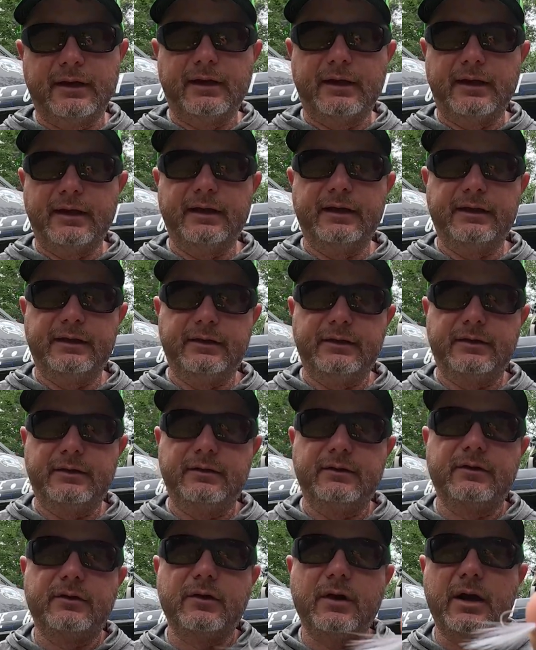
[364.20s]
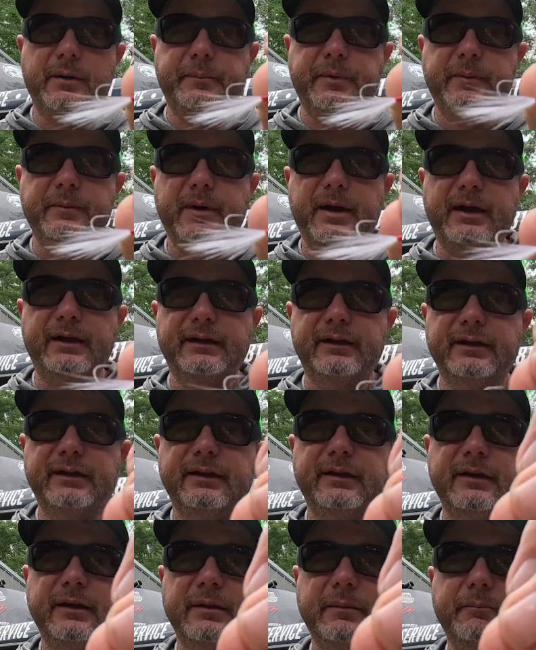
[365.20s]
a Crappie
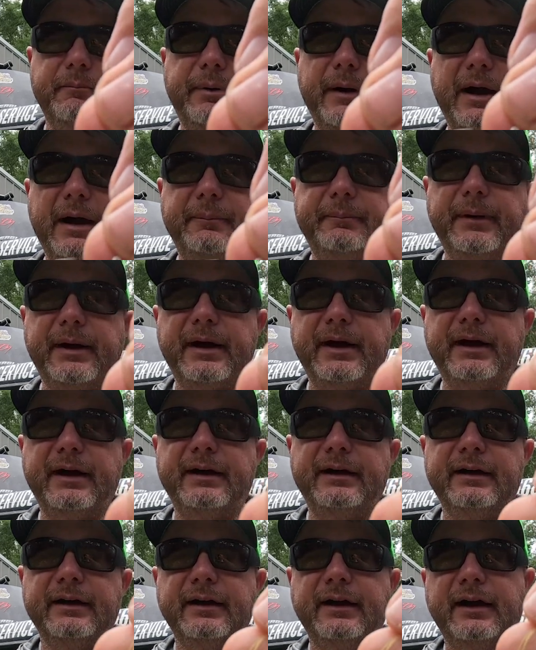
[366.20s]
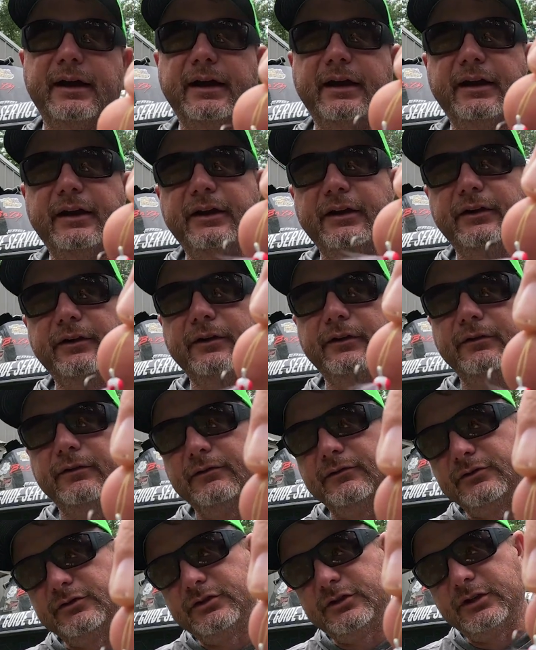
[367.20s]
Magnet Popeye hair
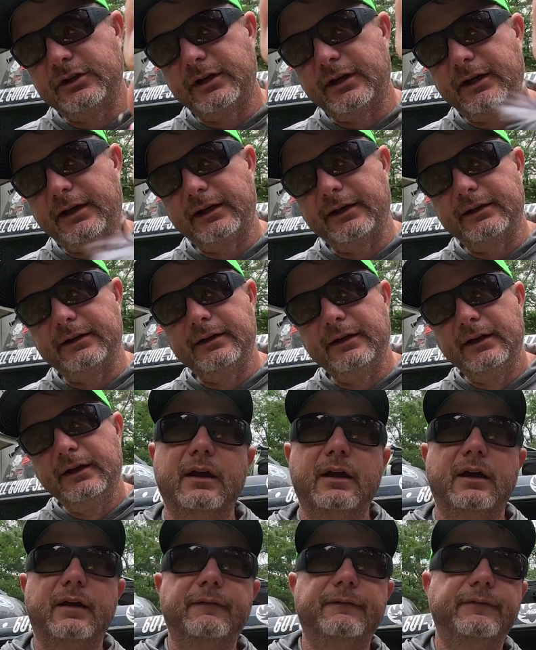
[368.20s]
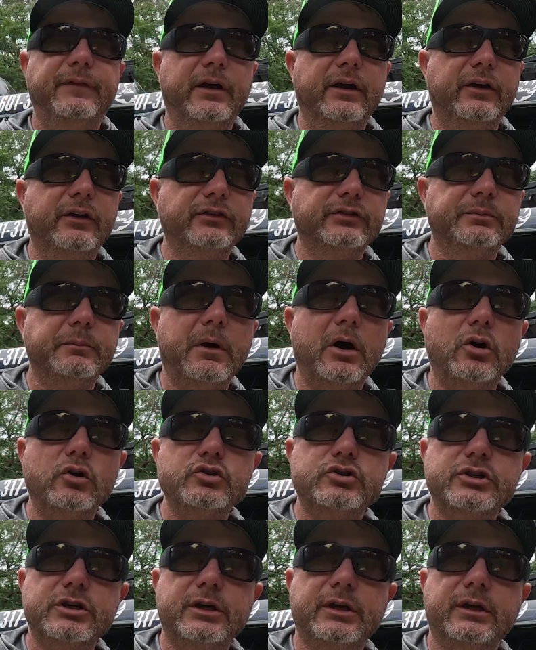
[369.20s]
jig head. A very small
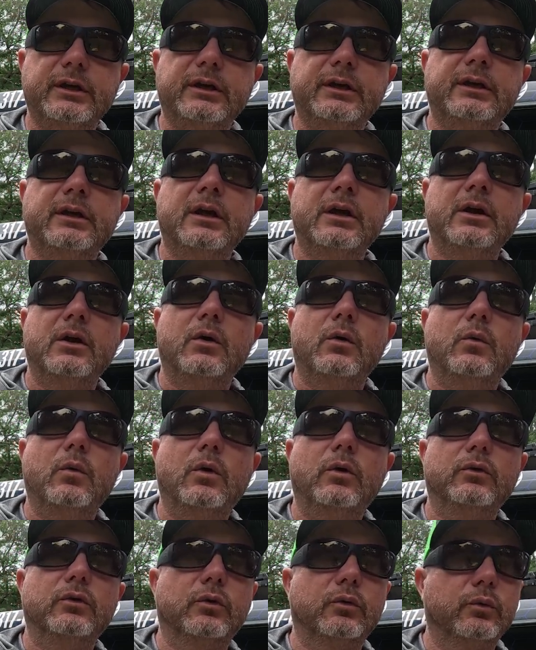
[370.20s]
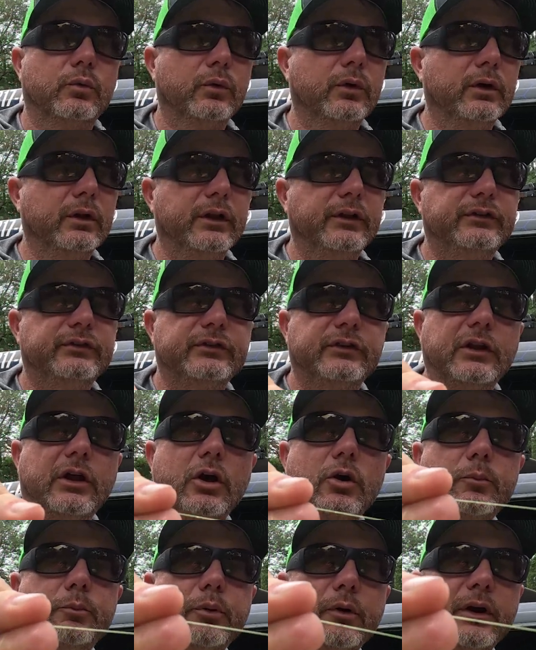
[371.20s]
jig, wanting a really
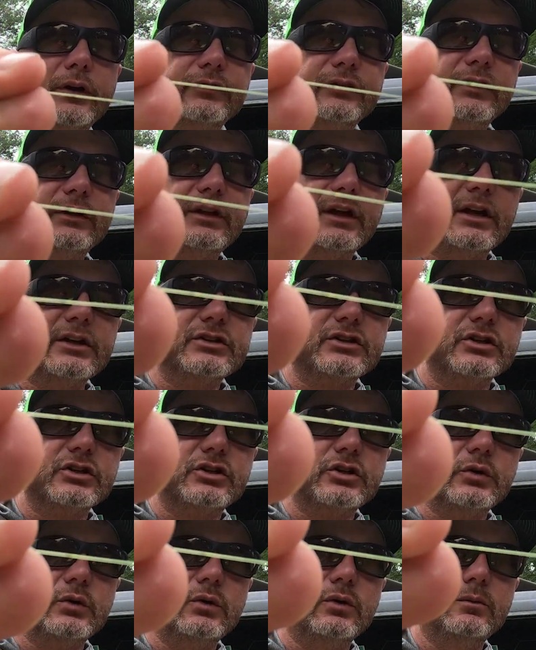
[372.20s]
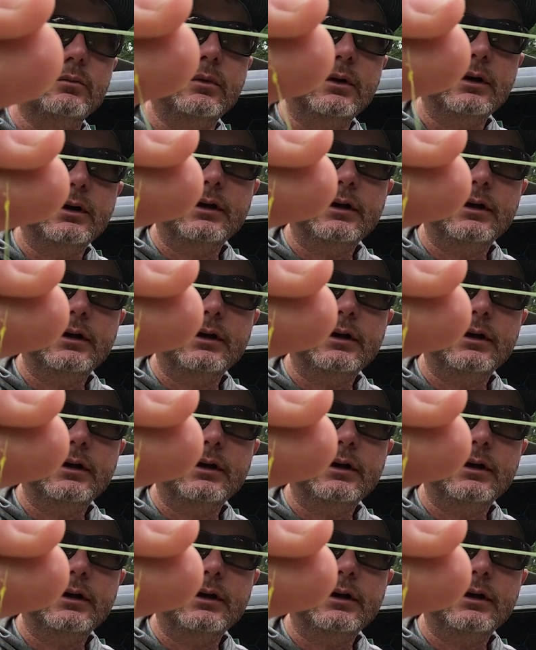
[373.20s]
slow presentation to them